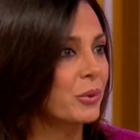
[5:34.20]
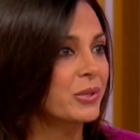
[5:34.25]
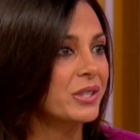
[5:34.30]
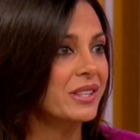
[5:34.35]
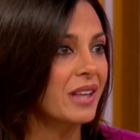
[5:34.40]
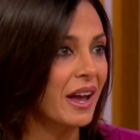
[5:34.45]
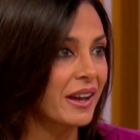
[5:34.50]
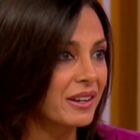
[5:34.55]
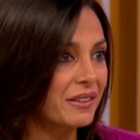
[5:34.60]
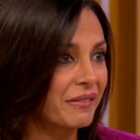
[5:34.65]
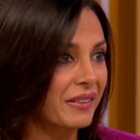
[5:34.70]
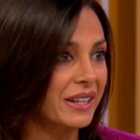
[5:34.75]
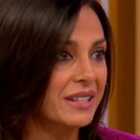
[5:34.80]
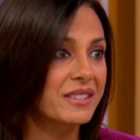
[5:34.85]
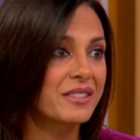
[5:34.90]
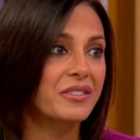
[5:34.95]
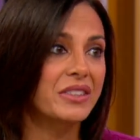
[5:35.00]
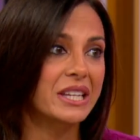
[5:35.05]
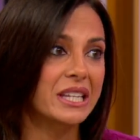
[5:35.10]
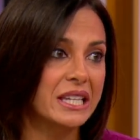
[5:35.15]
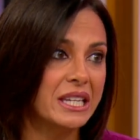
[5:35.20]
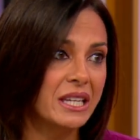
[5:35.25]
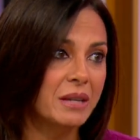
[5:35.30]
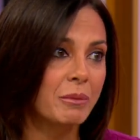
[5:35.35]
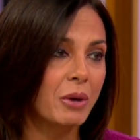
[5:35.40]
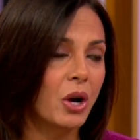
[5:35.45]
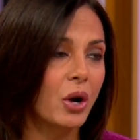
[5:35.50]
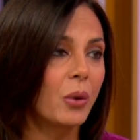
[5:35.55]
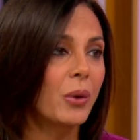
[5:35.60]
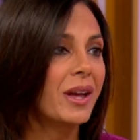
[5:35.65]
those side effects of the
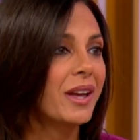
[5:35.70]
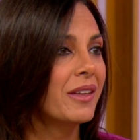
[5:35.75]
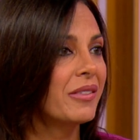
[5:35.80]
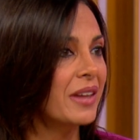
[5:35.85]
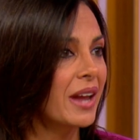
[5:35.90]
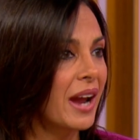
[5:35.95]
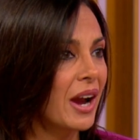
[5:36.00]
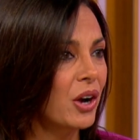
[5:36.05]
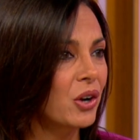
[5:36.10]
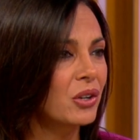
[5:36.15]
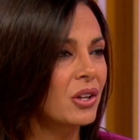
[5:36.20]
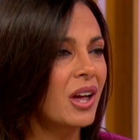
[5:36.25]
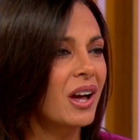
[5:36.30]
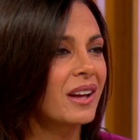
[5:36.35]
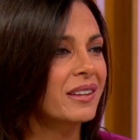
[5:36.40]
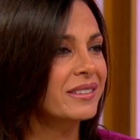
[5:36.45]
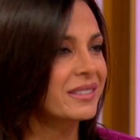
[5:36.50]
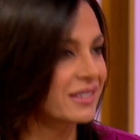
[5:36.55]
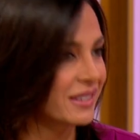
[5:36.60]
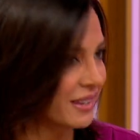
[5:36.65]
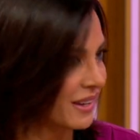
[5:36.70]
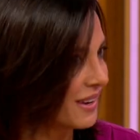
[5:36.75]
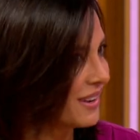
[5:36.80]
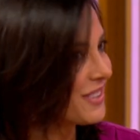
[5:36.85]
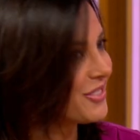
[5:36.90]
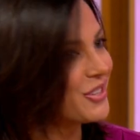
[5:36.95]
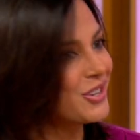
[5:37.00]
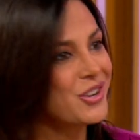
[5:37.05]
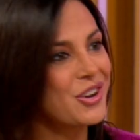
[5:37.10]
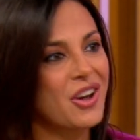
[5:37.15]
chemo, the Losing hair loss, hair.
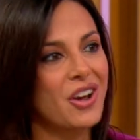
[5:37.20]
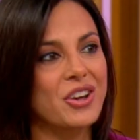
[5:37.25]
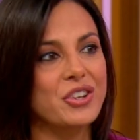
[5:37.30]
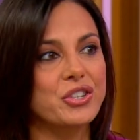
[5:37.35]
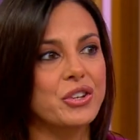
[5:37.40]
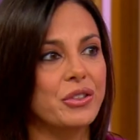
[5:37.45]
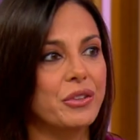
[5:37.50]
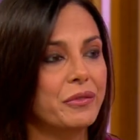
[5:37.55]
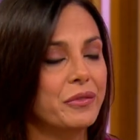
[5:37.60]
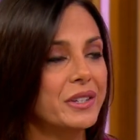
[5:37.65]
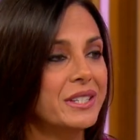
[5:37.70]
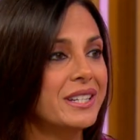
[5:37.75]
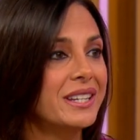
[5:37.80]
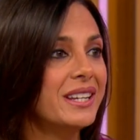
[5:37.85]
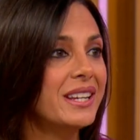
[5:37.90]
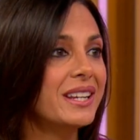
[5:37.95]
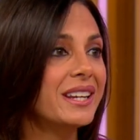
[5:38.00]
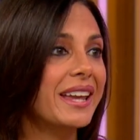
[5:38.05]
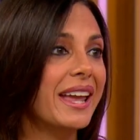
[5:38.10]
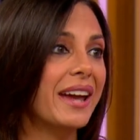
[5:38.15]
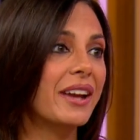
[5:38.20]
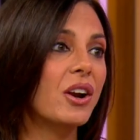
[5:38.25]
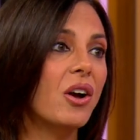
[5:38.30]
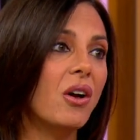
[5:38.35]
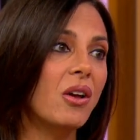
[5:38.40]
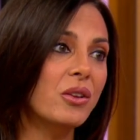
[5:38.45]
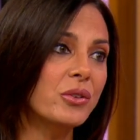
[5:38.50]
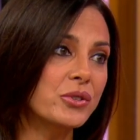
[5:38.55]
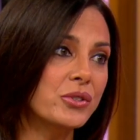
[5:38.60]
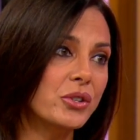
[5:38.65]
Yeah. the nausea, the mm-hmm. fatigue, and
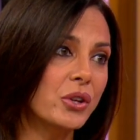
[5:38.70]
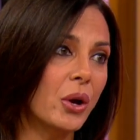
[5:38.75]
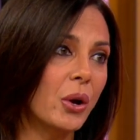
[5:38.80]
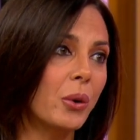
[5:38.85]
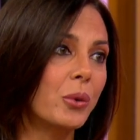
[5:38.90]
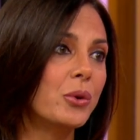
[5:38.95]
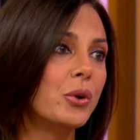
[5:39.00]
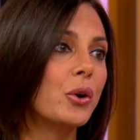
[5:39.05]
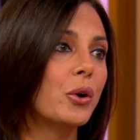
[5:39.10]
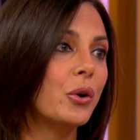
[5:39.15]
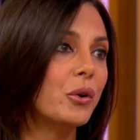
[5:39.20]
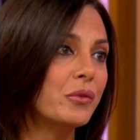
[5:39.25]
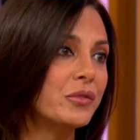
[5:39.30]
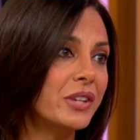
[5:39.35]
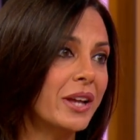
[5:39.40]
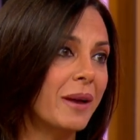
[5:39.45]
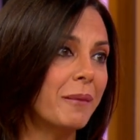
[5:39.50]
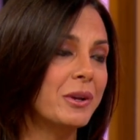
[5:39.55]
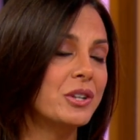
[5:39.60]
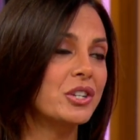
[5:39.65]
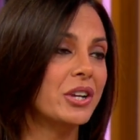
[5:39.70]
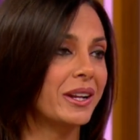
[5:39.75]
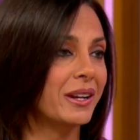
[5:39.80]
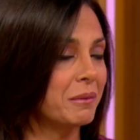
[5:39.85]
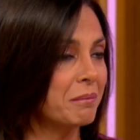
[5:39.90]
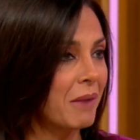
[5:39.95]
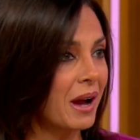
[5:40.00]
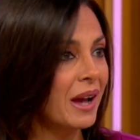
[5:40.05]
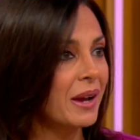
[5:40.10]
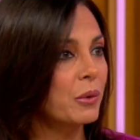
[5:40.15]
also nerve damage. And
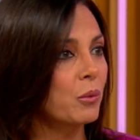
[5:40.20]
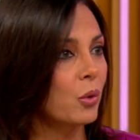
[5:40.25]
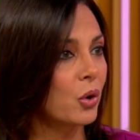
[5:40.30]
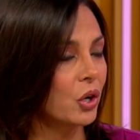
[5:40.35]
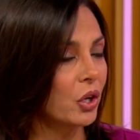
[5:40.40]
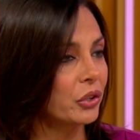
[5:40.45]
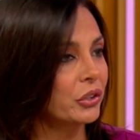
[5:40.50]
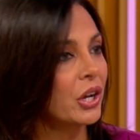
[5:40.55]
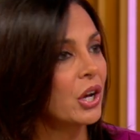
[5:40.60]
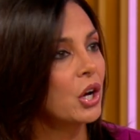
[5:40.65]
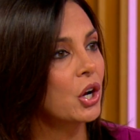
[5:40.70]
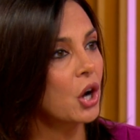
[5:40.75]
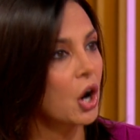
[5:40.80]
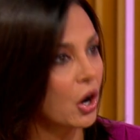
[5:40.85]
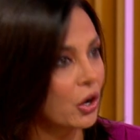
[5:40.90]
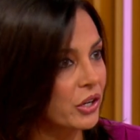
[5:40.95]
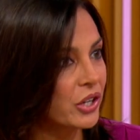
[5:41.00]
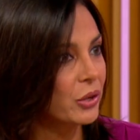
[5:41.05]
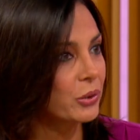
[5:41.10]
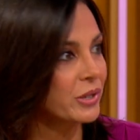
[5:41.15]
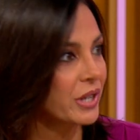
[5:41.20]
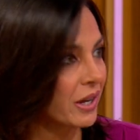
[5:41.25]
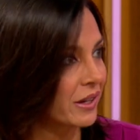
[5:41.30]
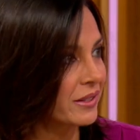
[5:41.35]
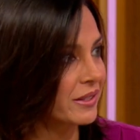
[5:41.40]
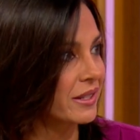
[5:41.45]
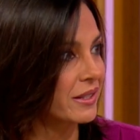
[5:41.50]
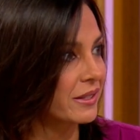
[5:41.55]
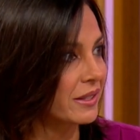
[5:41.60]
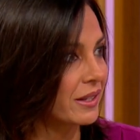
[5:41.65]
in my world,
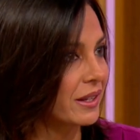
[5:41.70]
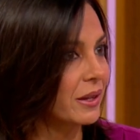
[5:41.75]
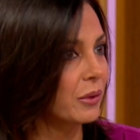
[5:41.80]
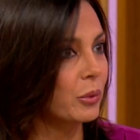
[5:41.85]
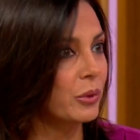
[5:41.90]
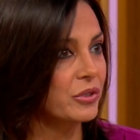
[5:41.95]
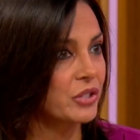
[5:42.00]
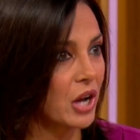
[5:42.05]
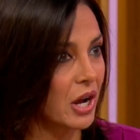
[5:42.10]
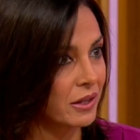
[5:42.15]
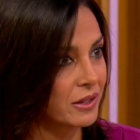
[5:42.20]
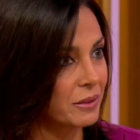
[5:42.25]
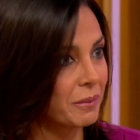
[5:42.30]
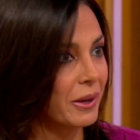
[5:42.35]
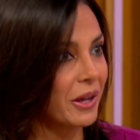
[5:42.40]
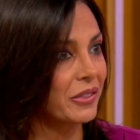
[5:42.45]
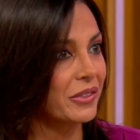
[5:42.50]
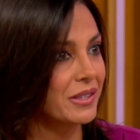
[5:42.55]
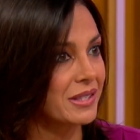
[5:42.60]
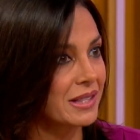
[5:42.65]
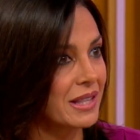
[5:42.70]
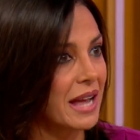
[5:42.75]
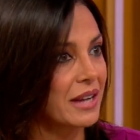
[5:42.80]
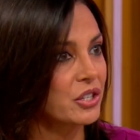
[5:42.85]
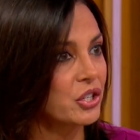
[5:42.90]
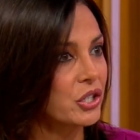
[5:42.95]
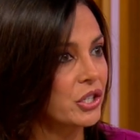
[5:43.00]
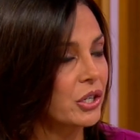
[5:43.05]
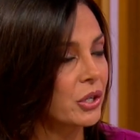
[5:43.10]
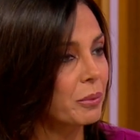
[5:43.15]
cardiotoxicity. We talked about this
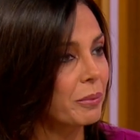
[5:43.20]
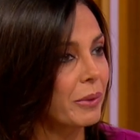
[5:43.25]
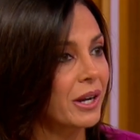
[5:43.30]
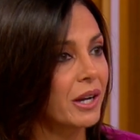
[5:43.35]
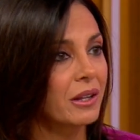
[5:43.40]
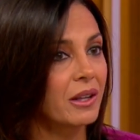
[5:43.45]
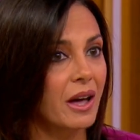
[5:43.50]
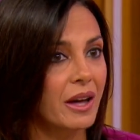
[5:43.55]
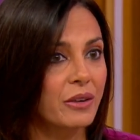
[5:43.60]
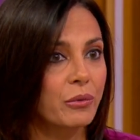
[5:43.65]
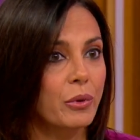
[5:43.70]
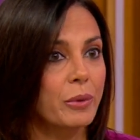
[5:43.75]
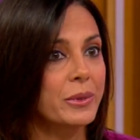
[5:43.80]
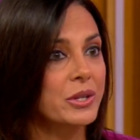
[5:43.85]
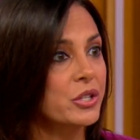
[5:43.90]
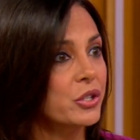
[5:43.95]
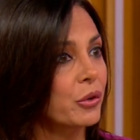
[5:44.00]
last year, but a lot of women